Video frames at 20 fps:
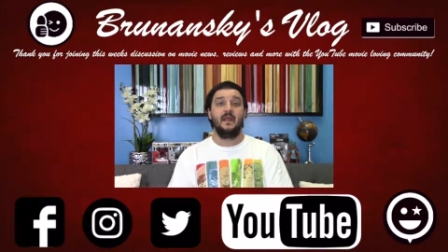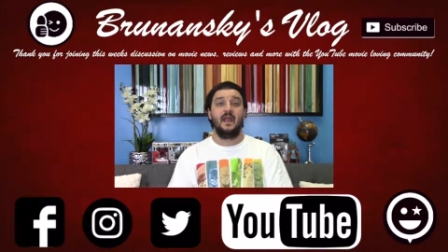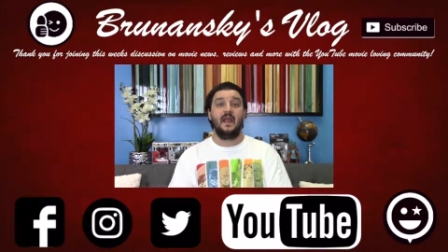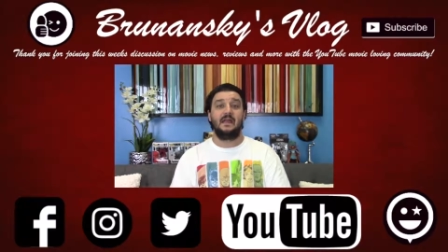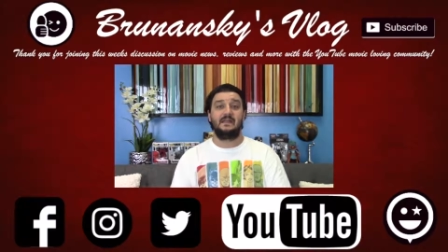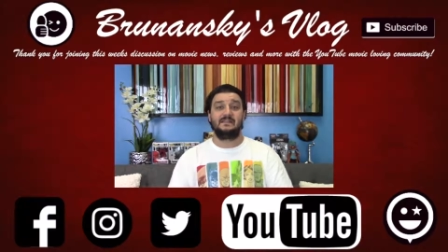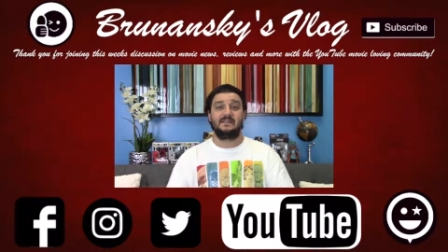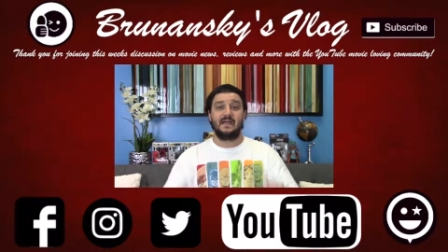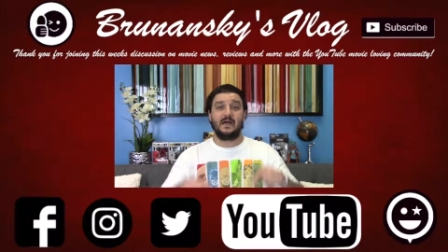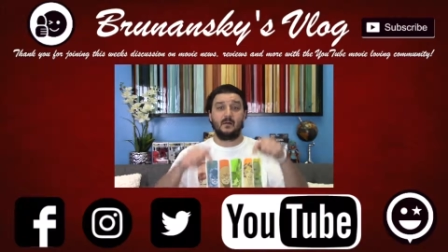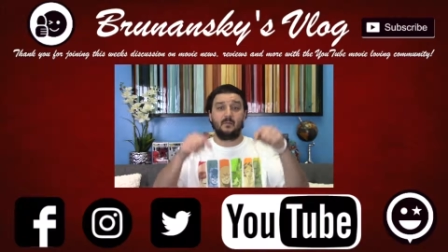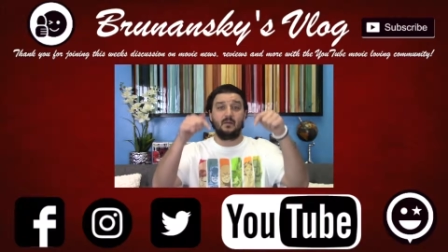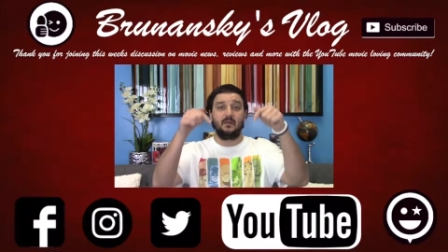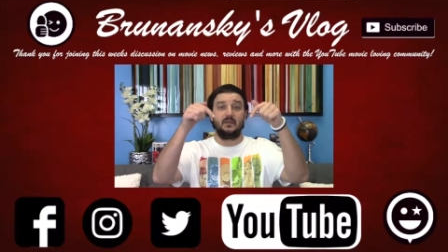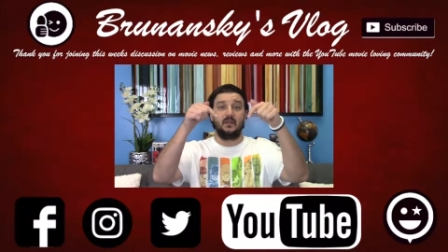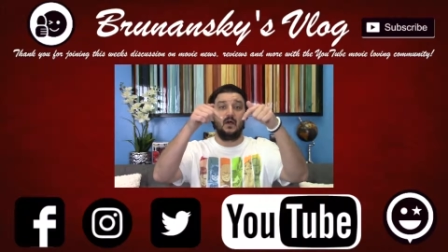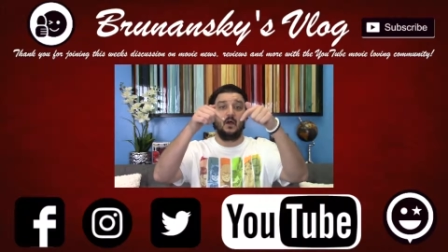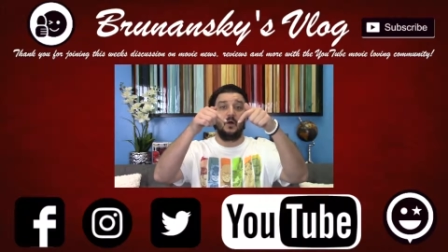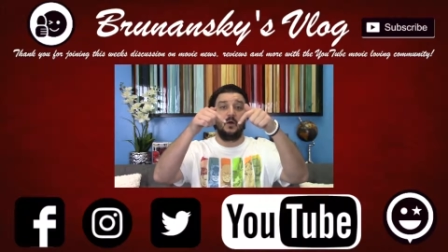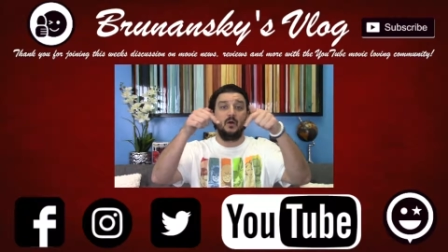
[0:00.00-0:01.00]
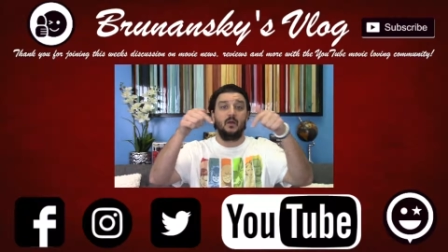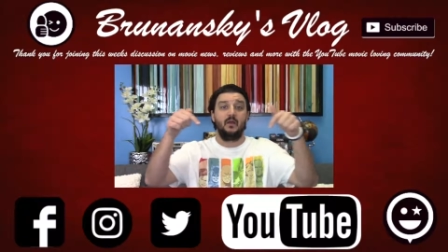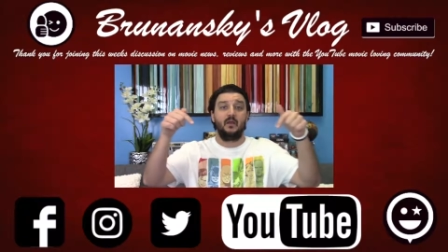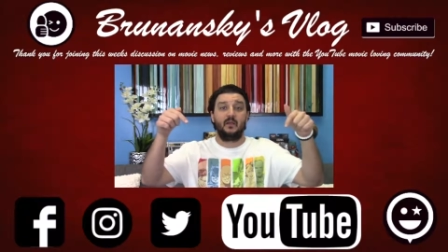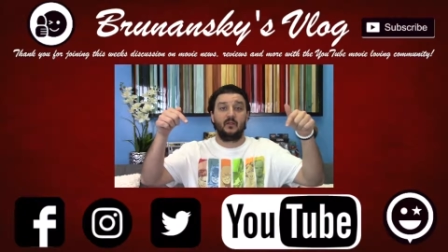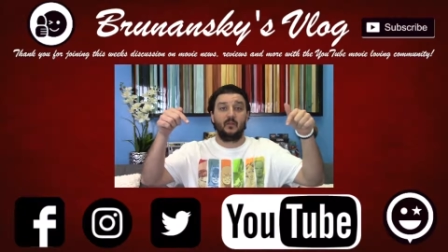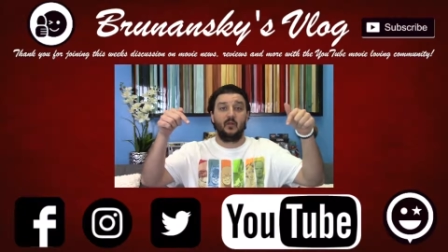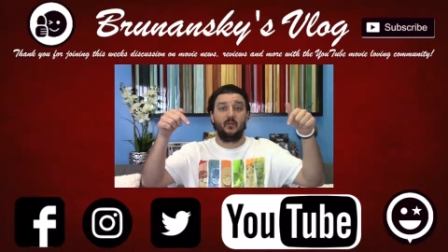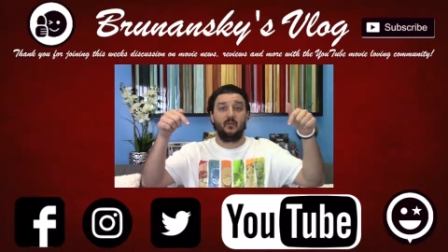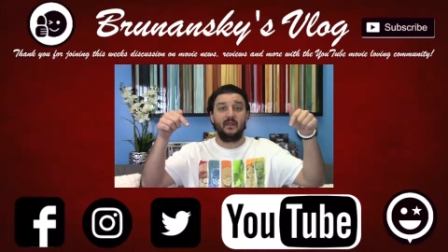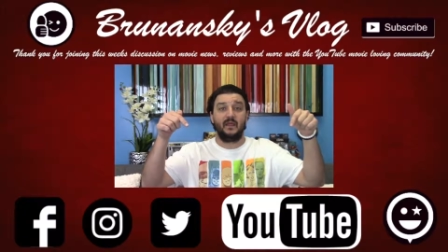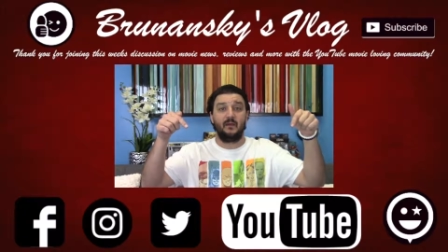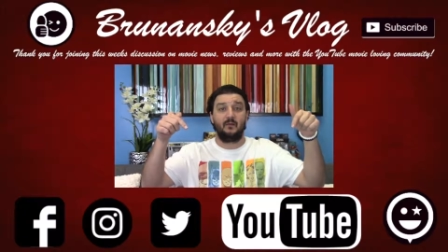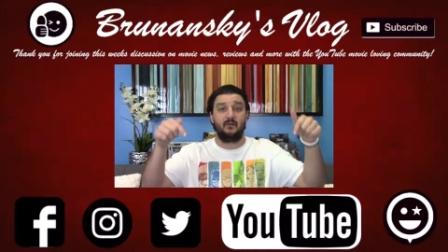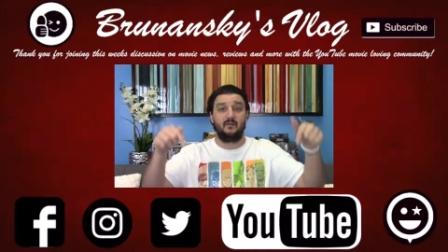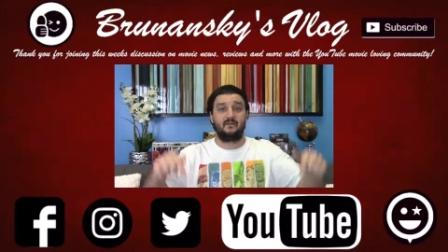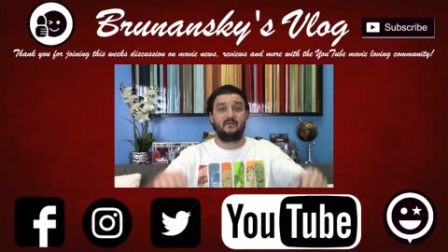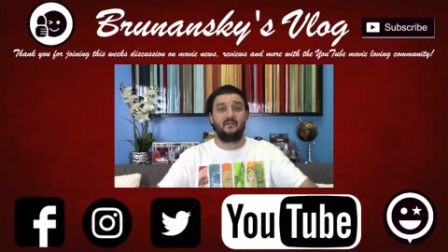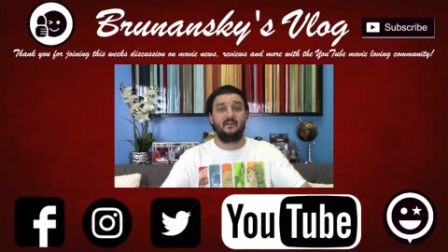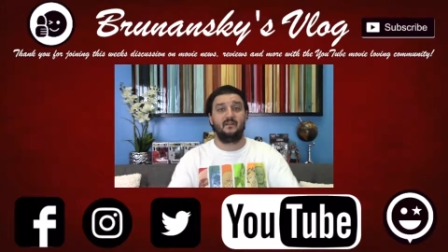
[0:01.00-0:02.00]
And down below, you'll be able
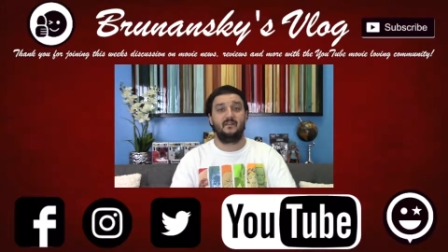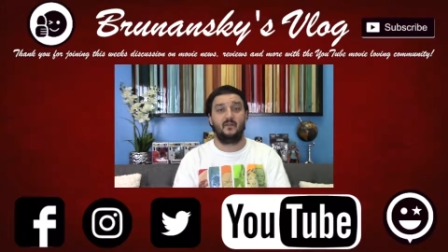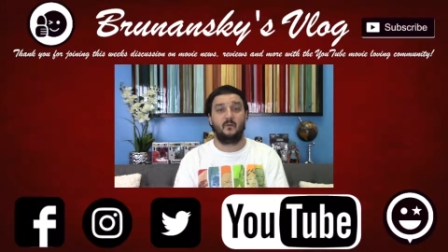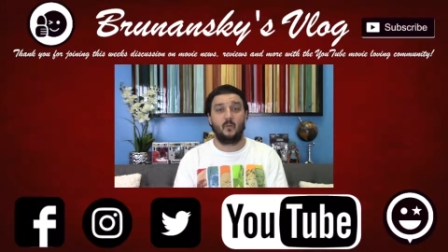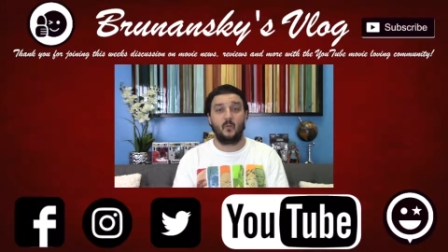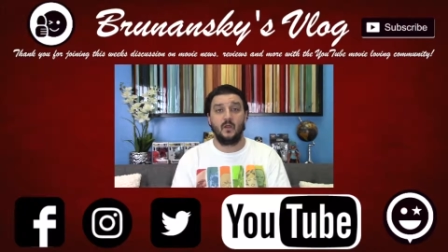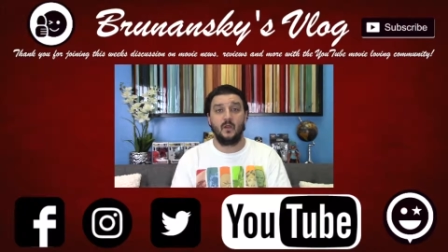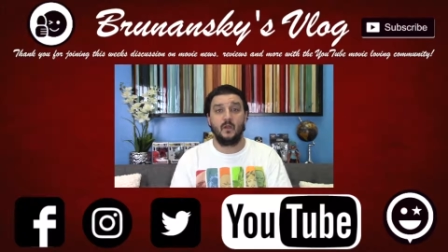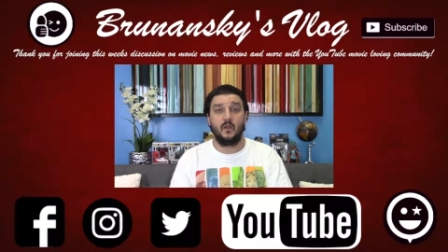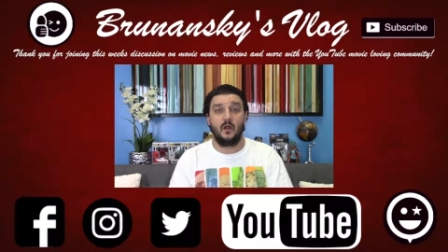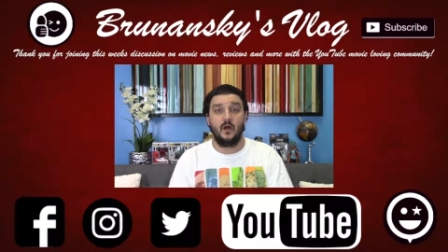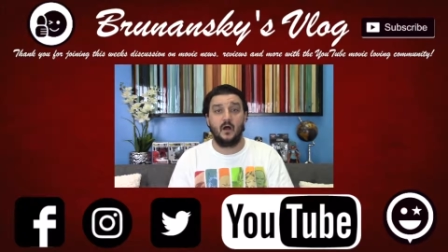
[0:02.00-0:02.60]
to see that we are